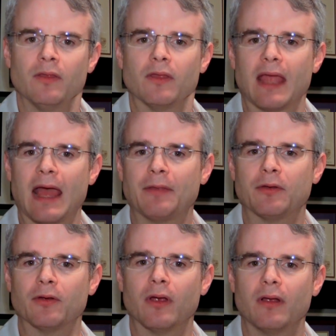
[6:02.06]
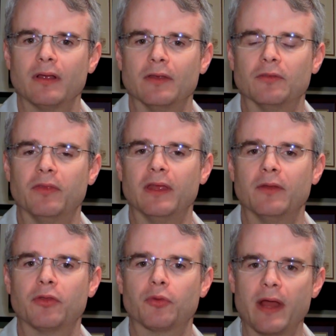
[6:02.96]
The catheter is
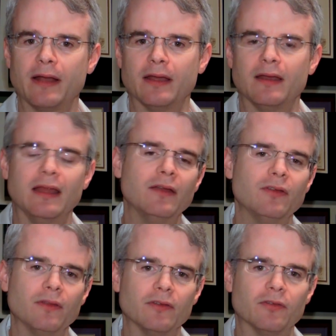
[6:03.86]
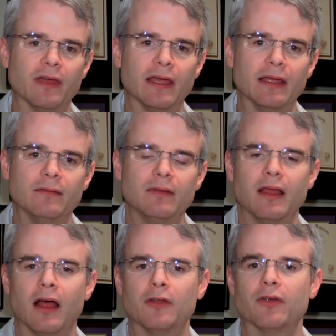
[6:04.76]
then threaded into this vein
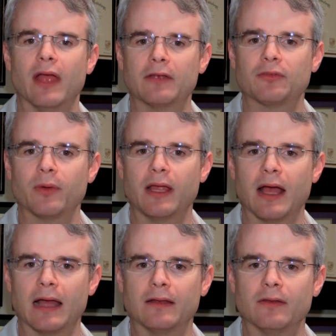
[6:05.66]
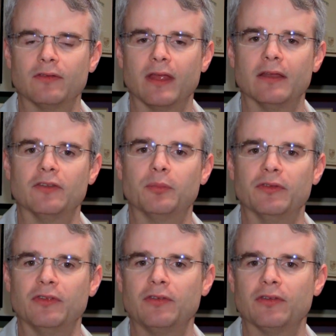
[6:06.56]
under x-ray guidance and is
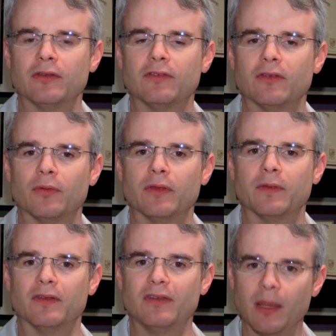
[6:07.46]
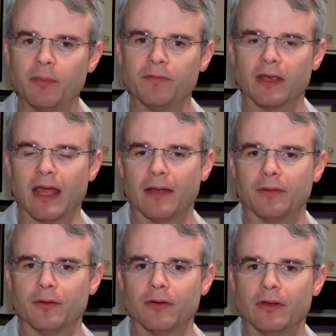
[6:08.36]
positioned so that the tip of the
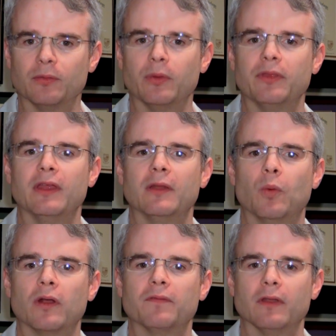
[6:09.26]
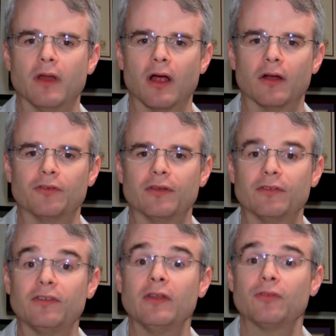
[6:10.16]
catheter is within one of the large
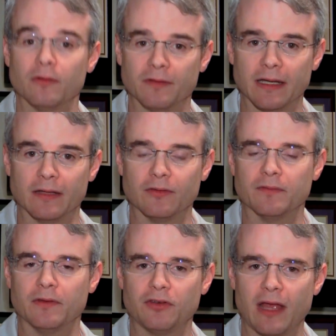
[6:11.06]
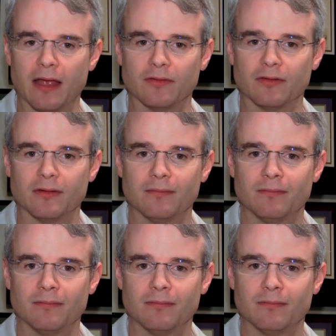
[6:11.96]
central veins of the chest.